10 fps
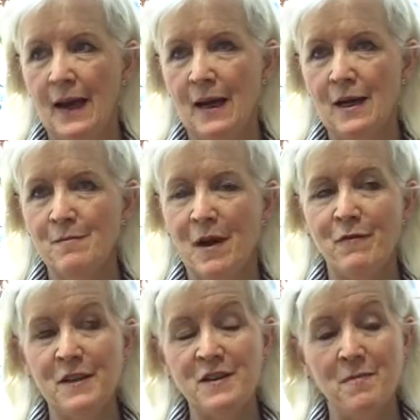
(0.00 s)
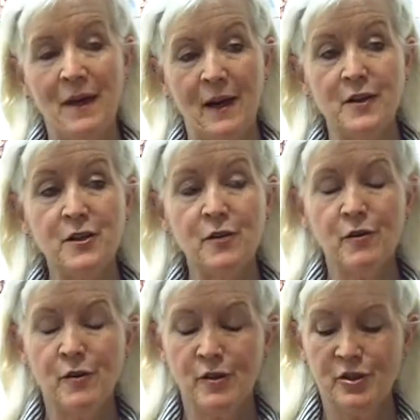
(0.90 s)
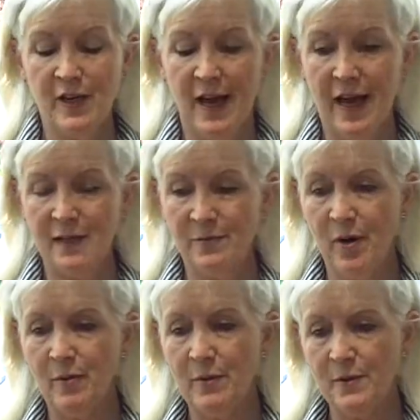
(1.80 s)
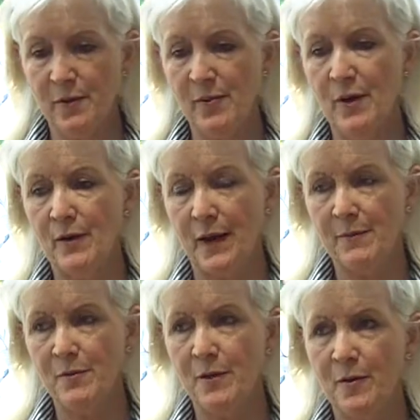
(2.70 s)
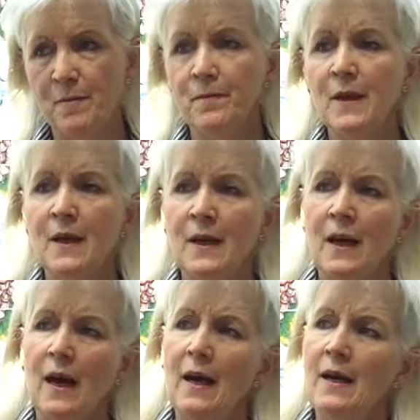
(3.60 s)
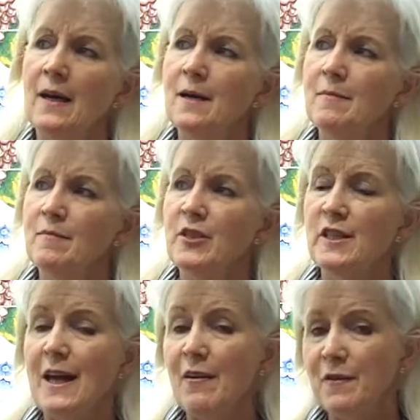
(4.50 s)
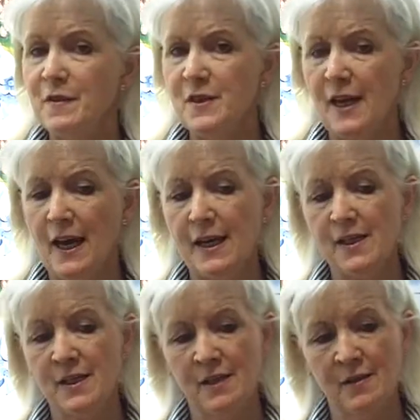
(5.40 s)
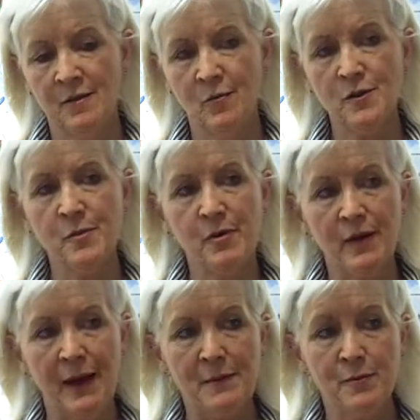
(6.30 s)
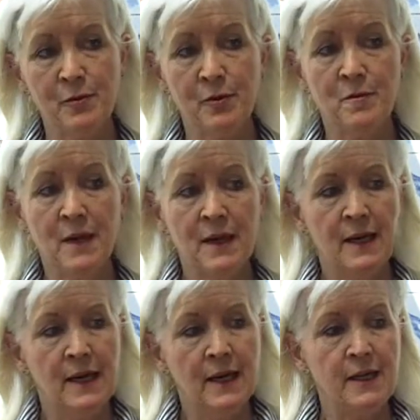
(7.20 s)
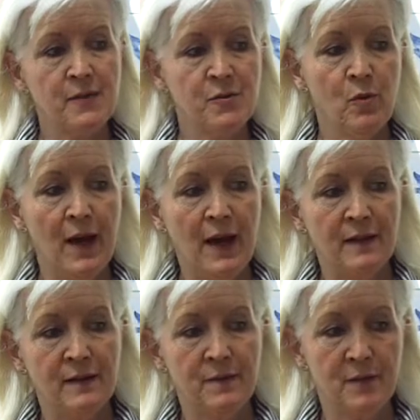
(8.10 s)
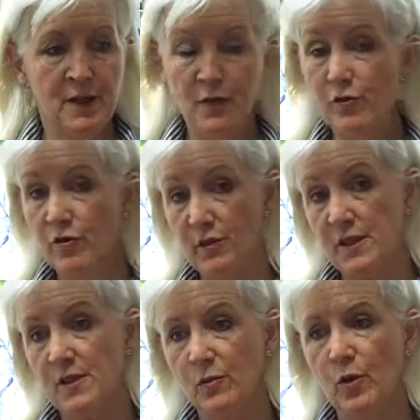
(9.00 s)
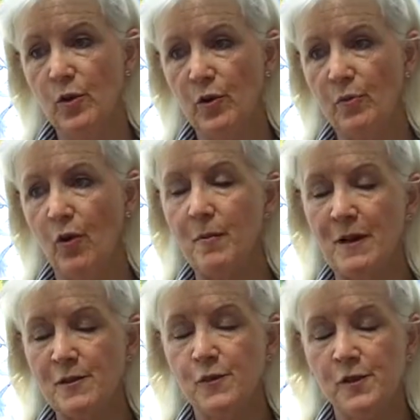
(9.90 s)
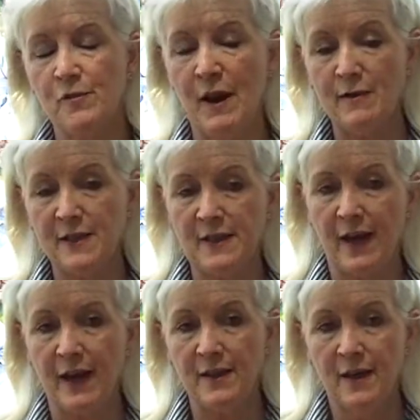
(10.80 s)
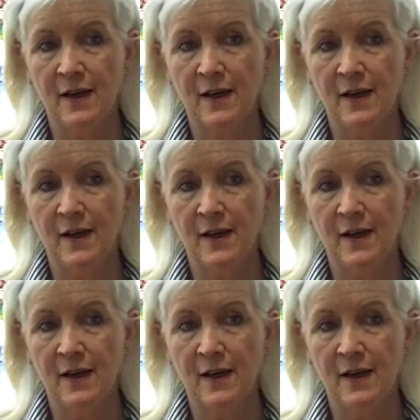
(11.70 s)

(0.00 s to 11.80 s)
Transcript: A friend of mine, I knew she had problems with a prolapsed womb. She's now 58. What's a prolapsed womb? It's when the uterus, the womb, or the muscles surrounding that